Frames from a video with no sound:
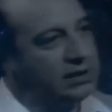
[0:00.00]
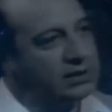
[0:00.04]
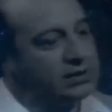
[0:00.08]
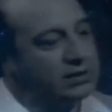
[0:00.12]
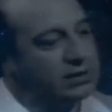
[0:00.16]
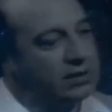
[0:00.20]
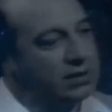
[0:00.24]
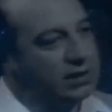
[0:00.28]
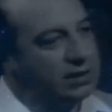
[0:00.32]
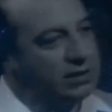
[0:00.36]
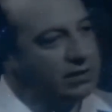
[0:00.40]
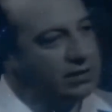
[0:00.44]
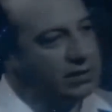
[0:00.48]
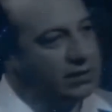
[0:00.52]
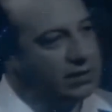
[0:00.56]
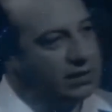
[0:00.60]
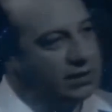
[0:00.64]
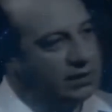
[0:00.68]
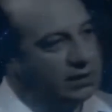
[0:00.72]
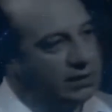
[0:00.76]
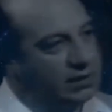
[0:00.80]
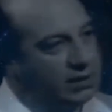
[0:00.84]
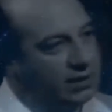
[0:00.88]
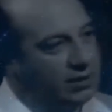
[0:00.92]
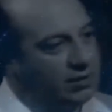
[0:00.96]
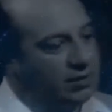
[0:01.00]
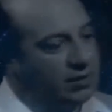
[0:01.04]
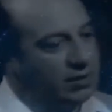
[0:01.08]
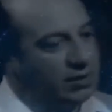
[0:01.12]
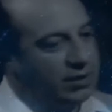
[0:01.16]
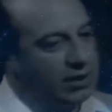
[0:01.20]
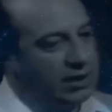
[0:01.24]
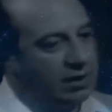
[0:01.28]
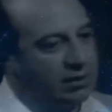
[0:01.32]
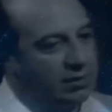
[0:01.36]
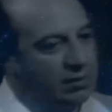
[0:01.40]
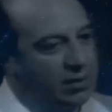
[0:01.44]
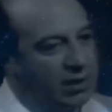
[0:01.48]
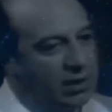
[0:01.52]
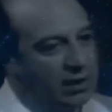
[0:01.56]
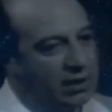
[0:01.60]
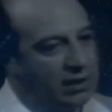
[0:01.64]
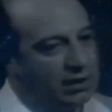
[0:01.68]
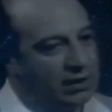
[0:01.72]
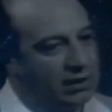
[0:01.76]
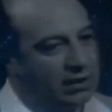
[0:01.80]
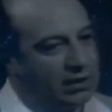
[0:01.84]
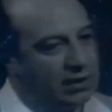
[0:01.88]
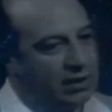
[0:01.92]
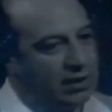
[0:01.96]
Yes, everything human came
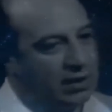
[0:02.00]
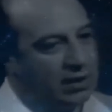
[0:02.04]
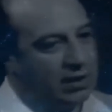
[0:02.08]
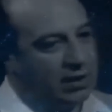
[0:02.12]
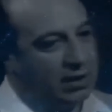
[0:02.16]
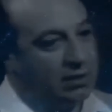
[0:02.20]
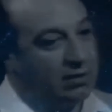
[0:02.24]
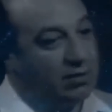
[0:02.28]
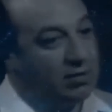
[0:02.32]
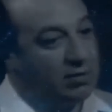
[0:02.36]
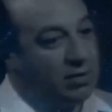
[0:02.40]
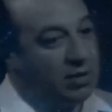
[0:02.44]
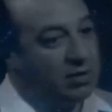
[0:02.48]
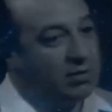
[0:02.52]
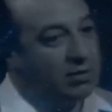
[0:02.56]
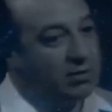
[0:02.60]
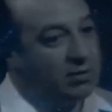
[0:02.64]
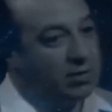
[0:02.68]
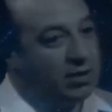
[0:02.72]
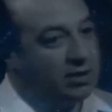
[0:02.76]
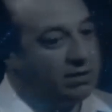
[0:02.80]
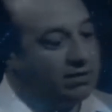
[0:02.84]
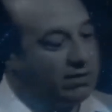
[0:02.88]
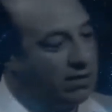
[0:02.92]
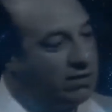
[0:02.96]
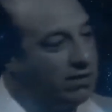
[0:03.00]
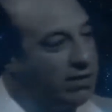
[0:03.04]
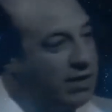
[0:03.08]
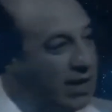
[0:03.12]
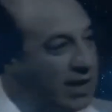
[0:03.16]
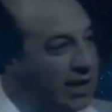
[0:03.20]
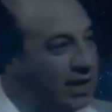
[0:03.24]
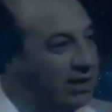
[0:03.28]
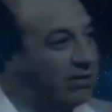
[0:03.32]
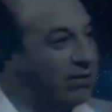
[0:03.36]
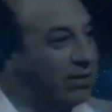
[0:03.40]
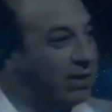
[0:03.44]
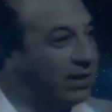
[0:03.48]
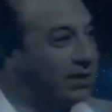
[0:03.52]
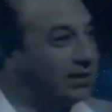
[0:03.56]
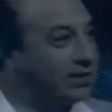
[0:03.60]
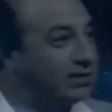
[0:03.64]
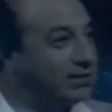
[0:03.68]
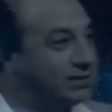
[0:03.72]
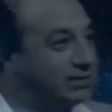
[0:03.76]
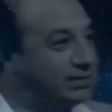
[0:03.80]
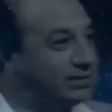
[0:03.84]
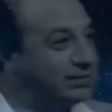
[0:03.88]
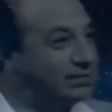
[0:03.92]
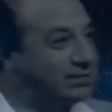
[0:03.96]
back. And I remember being very angry.
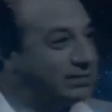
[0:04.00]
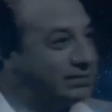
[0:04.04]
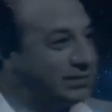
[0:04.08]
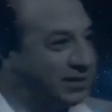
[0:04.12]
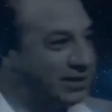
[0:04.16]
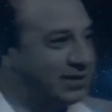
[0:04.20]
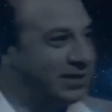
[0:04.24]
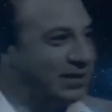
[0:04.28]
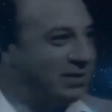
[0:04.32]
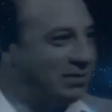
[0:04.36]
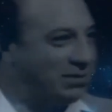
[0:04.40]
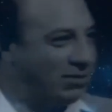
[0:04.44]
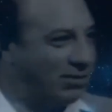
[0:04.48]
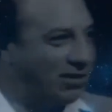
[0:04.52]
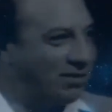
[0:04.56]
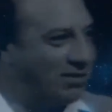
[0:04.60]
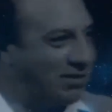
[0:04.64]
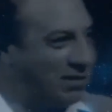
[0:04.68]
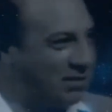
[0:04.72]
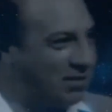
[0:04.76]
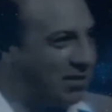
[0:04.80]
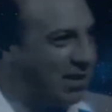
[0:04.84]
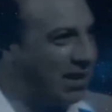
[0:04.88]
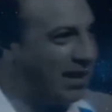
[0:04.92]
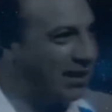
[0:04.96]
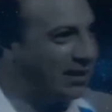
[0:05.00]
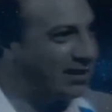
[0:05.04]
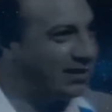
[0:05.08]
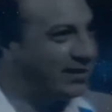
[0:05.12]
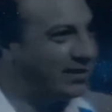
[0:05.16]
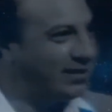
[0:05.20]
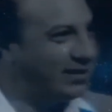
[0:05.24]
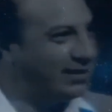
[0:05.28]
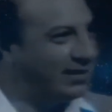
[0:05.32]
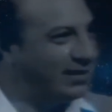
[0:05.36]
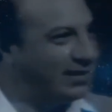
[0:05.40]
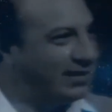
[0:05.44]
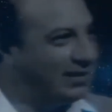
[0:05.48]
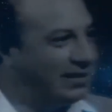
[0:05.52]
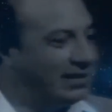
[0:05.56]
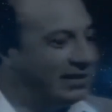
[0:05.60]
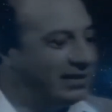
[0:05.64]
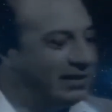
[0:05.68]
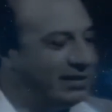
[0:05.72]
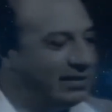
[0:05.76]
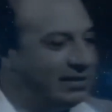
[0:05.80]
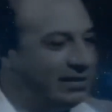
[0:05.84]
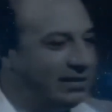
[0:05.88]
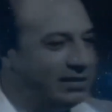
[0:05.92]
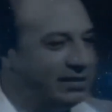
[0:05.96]
They brought me back.
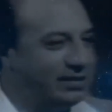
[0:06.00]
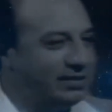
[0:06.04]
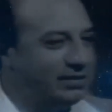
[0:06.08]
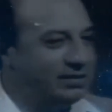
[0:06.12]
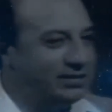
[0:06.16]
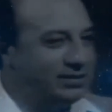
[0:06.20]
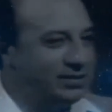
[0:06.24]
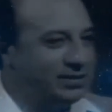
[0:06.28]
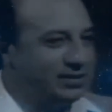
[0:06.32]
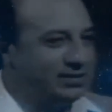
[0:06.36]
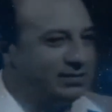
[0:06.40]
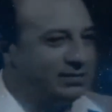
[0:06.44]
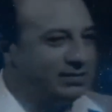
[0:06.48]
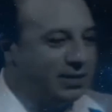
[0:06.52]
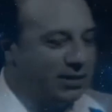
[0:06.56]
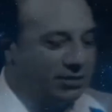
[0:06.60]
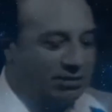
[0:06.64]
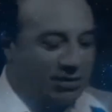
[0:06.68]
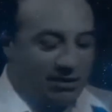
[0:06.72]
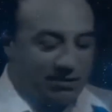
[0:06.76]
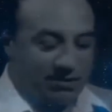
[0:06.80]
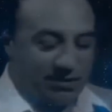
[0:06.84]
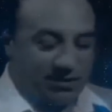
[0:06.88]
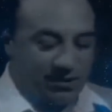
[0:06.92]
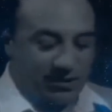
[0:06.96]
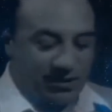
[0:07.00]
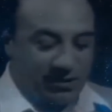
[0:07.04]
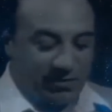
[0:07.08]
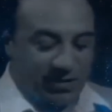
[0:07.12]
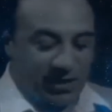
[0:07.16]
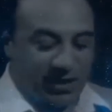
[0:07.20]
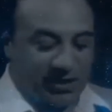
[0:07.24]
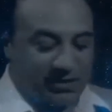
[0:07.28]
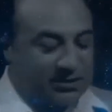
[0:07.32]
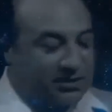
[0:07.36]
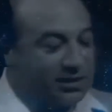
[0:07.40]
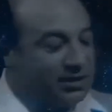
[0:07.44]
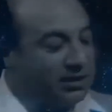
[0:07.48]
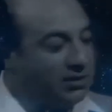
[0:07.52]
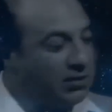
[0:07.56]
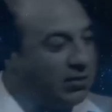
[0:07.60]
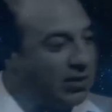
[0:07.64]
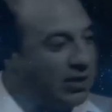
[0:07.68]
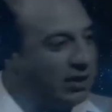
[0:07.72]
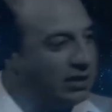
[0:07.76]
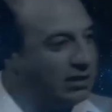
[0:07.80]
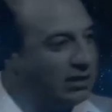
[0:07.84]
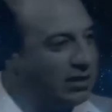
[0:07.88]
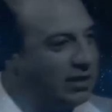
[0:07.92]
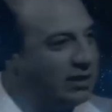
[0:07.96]
And my wife ended up asking me a
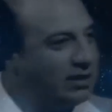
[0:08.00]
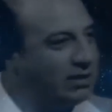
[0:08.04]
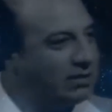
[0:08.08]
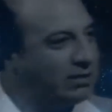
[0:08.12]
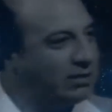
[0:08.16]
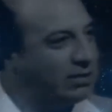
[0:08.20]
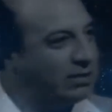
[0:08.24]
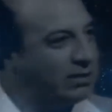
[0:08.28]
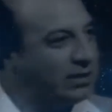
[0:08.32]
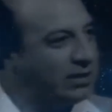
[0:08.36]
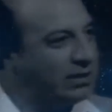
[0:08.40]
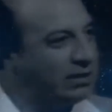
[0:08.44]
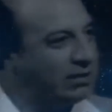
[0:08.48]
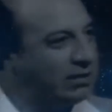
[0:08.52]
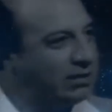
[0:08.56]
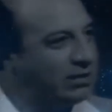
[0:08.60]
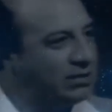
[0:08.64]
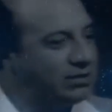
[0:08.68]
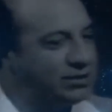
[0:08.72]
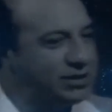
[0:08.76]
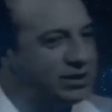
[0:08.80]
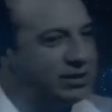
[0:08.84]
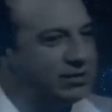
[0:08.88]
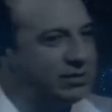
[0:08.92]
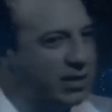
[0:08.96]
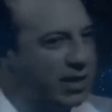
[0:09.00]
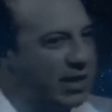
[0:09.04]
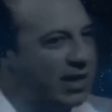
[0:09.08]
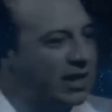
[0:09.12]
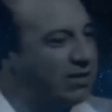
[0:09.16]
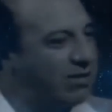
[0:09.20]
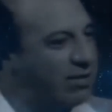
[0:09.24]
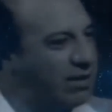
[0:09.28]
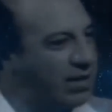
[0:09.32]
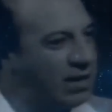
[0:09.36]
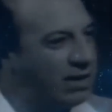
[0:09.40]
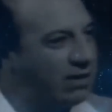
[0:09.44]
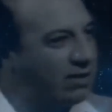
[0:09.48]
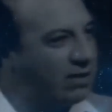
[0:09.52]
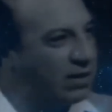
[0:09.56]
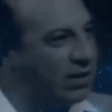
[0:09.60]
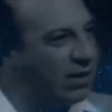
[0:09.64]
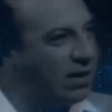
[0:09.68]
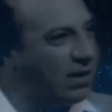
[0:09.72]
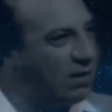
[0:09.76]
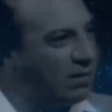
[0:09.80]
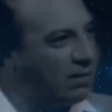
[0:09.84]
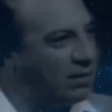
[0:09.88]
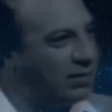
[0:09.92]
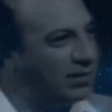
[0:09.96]
while later, you seemed angry, how
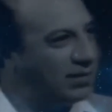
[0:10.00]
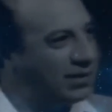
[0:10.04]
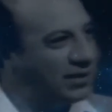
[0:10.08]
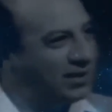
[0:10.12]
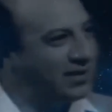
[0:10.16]
come?